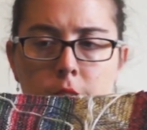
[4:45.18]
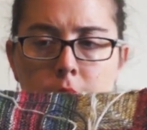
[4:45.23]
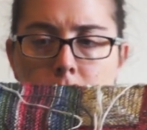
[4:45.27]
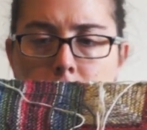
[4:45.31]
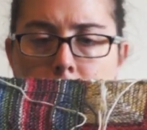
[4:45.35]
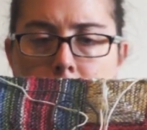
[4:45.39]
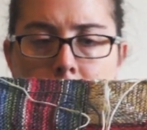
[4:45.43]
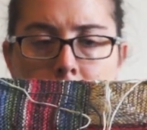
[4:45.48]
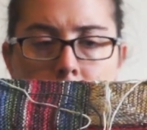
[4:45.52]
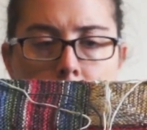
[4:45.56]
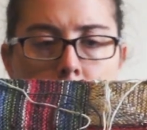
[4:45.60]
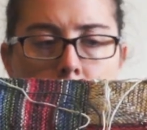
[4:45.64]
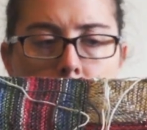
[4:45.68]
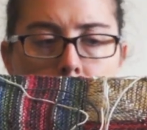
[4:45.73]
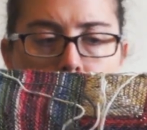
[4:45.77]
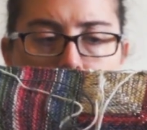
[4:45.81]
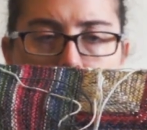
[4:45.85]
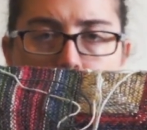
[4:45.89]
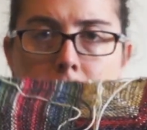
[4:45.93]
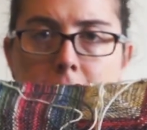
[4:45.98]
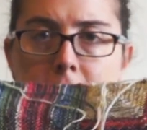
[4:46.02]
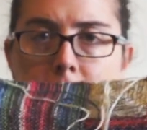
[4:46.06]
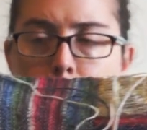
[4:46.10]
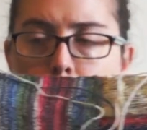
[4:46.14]
just
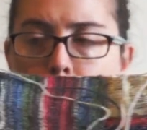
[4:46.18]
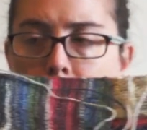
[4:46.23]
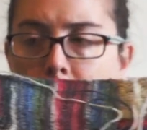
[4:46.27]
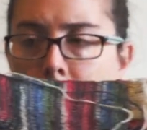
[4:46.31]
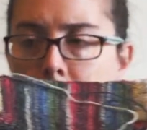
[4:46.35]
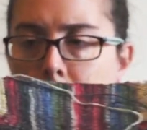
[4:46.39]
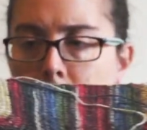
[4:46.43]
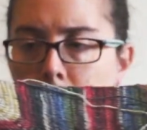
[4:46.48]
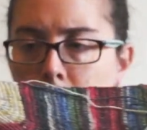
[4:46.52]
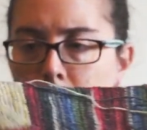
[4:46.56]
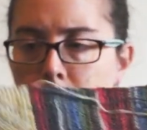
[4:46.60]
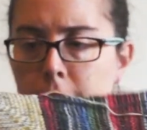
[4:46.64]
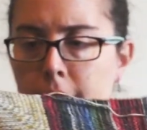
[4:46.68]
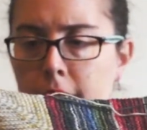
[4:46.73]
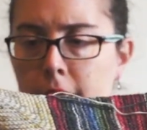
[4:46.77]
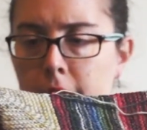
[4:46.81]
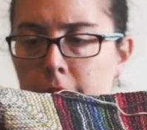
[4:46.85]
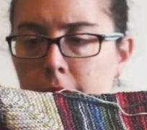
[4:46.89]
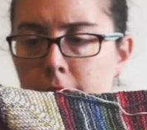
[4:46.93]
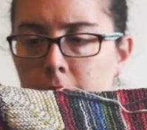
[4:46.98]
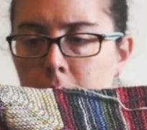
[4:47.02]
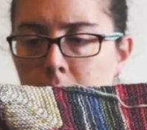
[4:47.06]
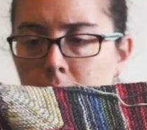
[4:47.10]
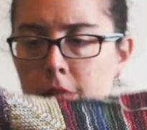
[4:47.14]
all the crazy bright colors
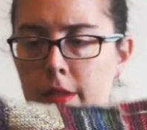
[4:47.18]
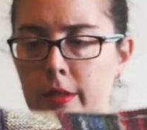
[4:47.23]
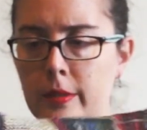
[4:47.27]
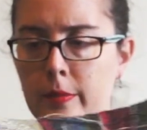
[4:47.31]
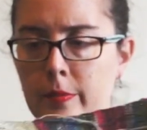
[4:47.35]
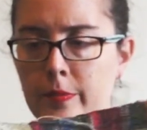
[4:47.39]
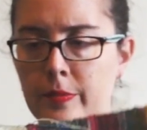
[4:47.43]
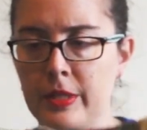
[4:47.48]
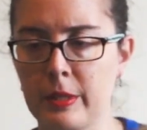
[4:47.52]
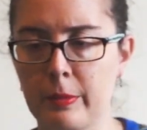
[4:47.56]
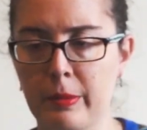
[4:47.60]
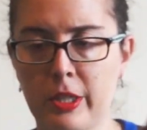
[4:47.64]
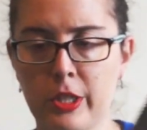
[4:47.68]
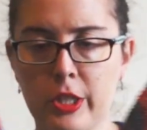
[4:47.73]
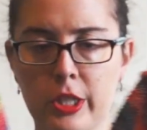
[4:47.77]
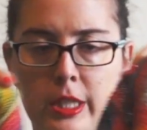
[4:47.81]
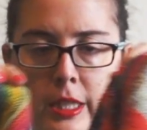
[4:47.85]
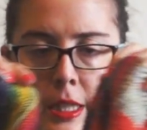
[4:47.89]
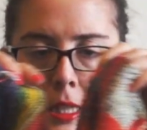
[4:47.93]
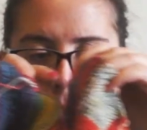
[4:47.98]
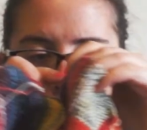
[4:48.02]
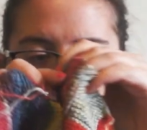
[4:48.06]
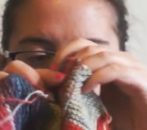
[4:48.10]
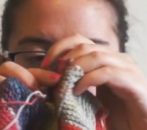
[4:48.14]
together,
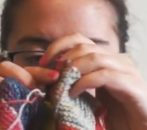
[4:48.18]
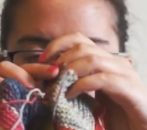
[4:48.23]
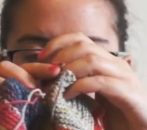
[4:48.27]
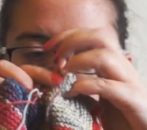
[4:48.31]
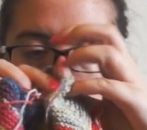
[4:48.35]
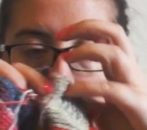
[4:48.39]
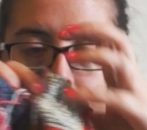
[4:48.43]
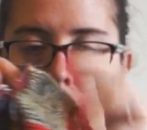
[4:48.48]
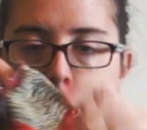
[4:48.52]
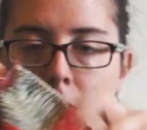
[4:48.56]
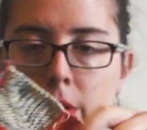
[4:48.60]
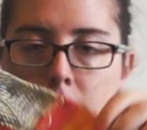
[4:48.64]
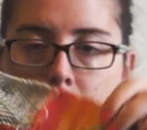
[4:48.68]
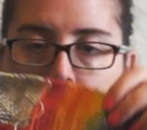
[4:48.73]
especially these 2.